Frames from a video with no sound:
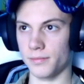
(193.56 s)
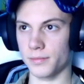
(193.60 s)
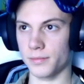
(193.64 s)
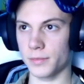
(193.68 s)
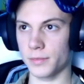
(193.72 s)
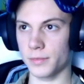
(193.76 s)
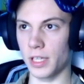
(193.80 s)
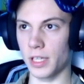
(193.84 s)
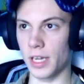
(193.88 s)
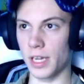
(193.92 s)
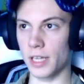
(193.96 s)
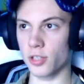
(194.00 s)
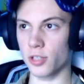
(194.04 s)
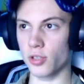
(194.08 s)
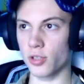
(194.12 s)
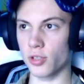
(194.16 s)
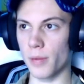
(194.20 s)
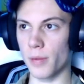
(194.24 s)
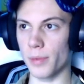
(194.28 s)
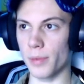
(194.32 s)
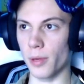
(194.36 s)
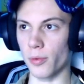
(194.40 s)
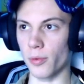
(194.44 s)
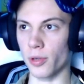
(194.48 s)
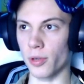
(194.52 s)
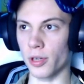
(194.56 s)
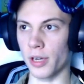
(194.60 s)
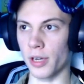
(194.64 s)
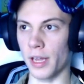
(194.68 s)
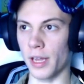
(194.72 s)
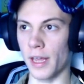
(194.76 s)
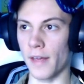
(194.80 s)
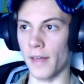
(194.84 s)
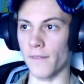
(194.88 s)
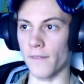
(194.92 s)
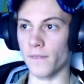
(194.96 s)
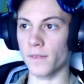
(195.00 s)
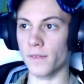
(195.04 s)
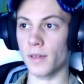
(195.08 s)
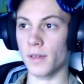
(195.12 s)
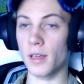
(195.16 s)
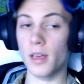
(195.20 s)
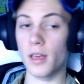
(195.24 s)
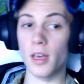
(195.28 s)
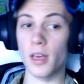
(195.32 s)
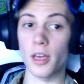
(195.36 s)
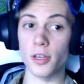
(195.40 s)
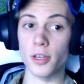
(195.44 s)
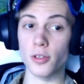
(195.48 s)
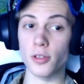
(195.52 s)
The next trap that we're gonna have
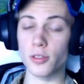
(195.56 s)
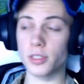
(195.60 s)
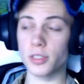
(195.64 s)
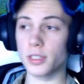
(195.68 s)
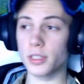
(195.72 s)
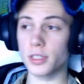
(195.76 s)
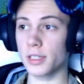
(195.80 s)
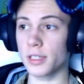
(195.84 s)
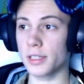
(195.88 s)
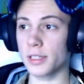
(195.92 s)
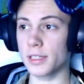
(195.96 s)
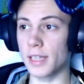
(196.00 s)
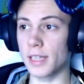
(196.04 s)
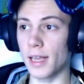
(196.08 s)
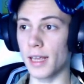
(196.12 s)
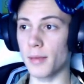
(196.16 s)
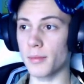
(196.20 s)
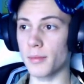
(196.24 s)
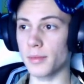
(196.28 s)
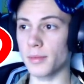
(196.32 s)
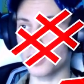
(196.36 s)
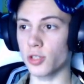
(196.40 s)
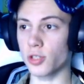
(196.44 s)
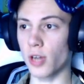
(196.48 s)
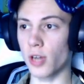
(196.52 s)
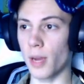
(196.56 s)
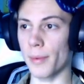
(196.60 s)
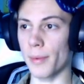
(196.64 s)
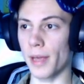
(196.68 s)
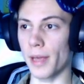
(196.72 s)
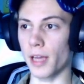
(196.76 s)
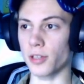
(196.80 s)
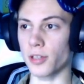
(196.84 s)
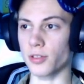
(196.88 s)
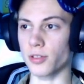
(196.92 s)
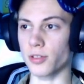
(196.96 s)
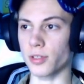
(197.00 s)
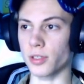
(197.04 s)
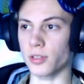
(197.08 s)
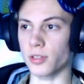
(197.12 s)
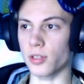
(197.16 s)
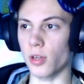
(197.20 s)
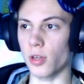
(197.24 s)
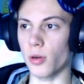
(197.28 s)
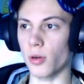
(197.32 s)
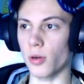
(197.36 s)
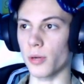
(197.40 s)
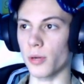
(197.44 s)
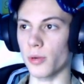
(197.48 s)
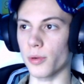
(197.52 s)
uses the same trap actually. So
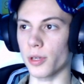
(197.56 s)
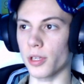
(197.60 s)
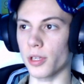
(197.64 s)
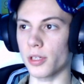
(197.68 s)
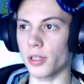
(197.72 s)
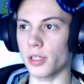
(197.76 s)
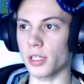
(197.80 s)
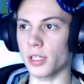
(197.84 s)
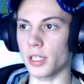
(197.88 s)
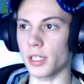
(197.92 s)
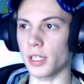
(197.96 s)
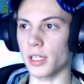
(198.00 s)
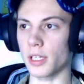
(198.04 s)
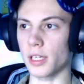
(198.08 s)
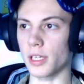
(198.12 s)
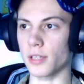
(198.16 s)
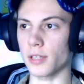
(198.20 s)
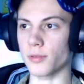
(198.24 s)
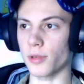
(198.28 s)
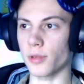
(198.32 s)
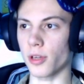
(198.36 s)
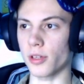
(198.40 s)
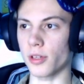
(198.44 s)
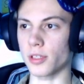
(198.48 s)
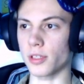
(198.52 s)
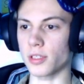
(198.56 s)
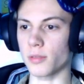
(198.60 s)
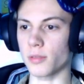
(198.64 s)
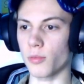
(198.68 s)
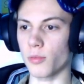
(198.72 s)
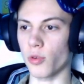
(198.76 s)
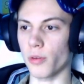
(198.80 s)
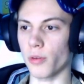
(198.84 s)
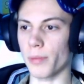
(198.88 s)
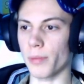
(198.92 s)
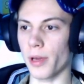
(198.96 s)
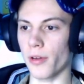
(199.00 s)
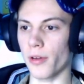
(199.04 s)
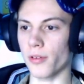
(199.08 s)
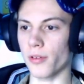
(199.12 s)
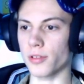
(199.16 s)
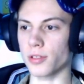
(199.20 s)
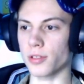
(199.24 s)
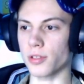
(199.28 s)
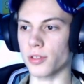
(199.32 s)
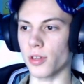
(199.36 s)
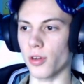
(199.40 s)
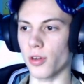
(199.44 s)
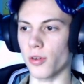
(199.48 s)
what we're gonna need is we're gonna need some more powdered snow.